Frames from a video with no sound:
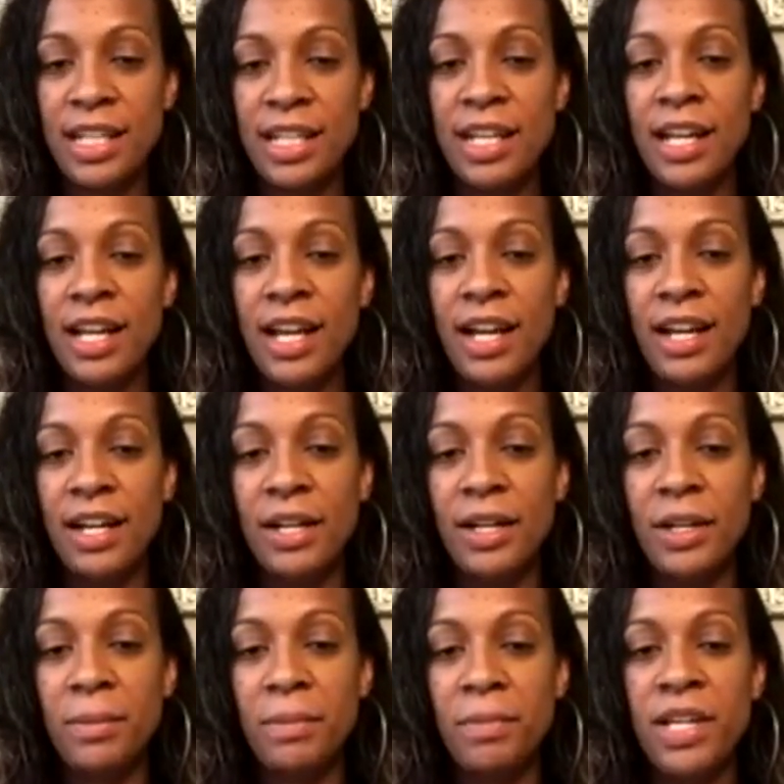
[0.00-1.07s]
Um,
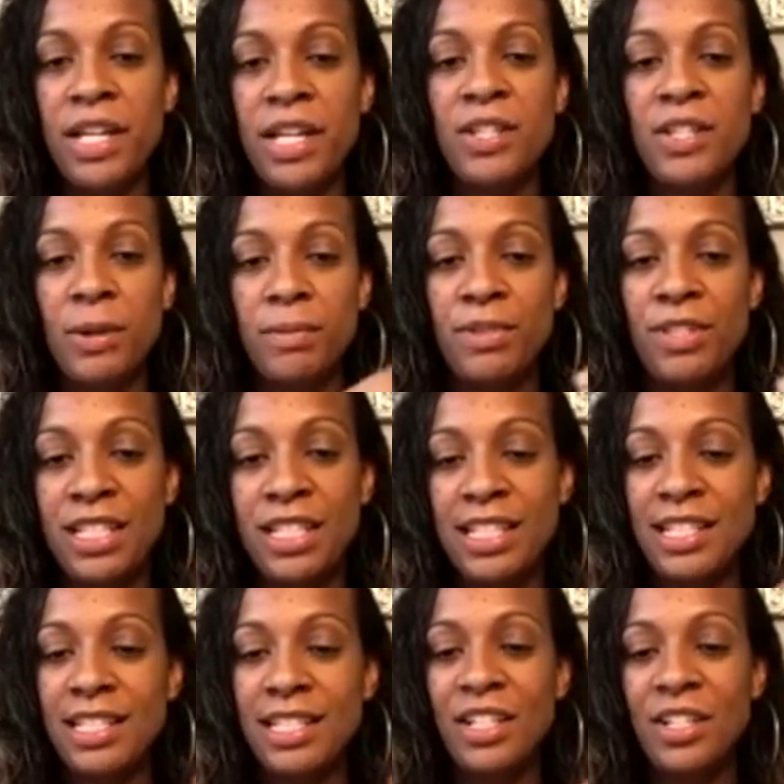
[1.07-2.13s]
so I'm just, you know,